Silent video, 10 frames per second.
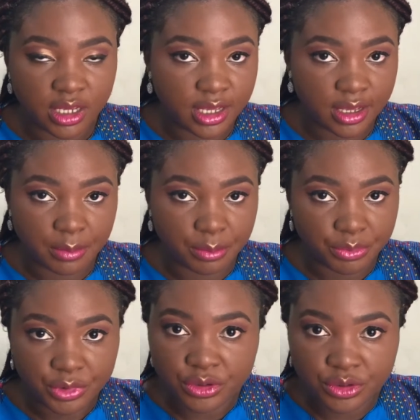
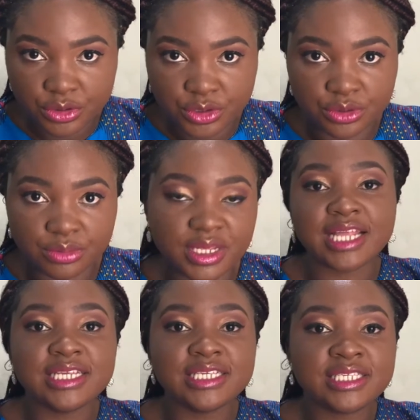YouTube,
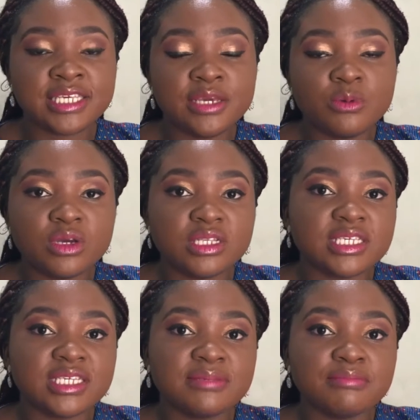and these
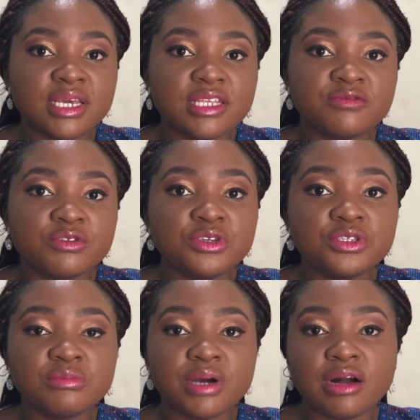keywords is meant for
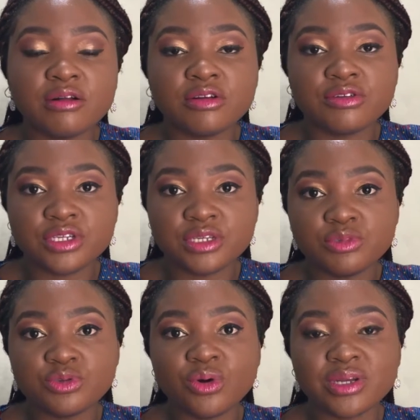YouTube
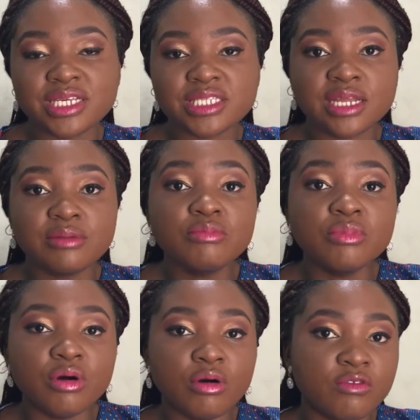algorithm to understand
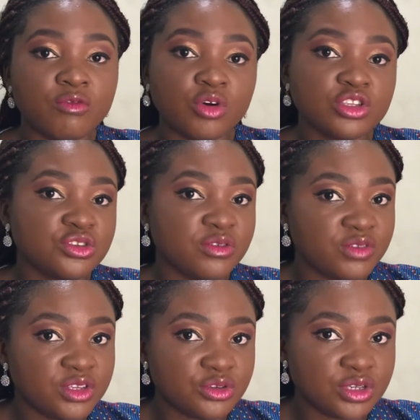more of what your
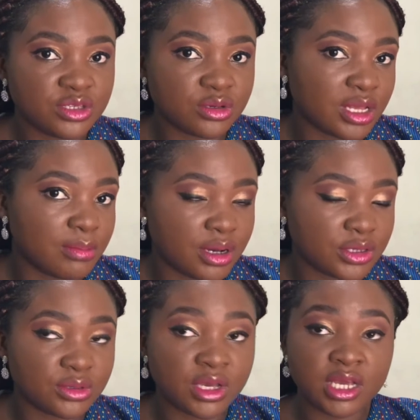video is all about.